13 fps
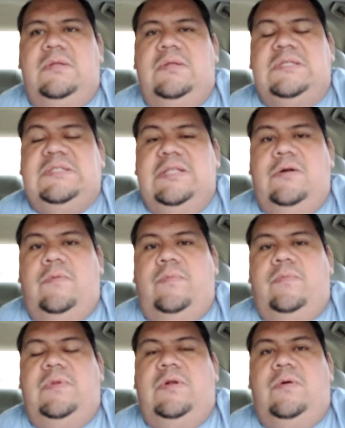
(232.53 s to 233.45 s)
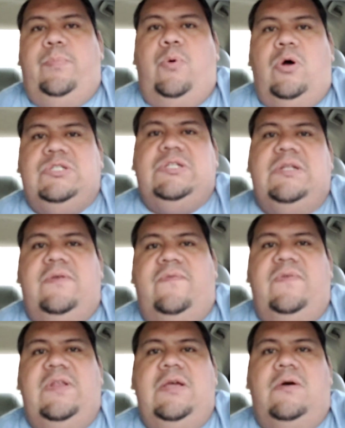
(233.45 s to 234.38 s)
this little portion of the
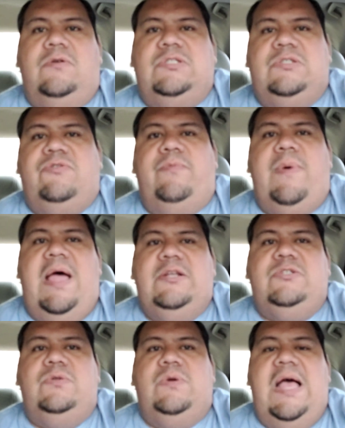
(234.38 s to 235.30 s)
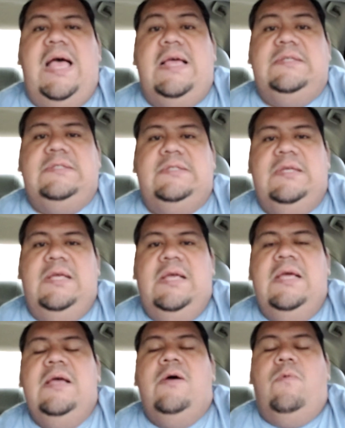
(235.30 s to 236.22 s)
video just to remind you guys
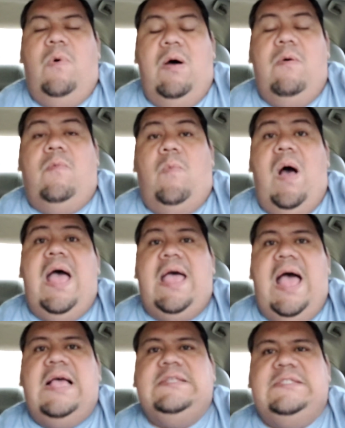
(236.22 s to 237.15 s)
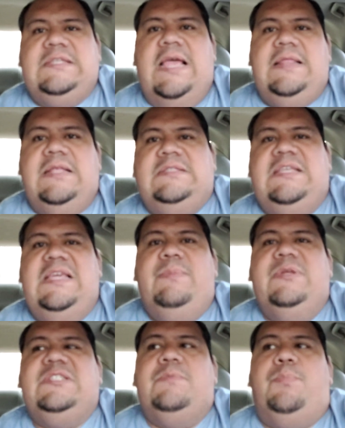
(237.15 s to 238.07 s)
why I say the
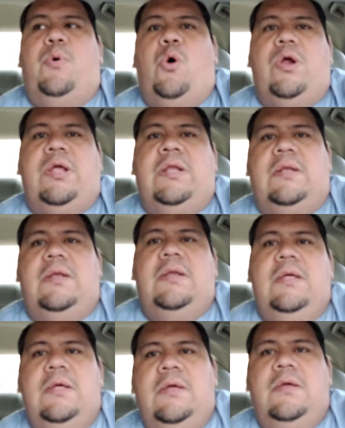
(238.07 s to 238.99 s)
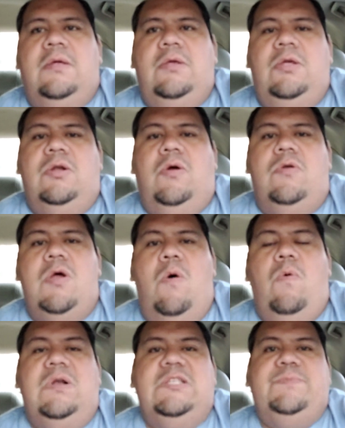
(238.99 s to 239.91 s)
team is important. You know, no
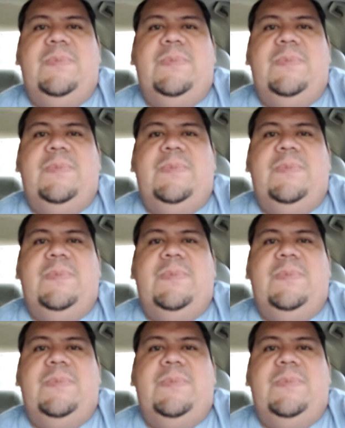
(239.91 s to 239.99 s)
one is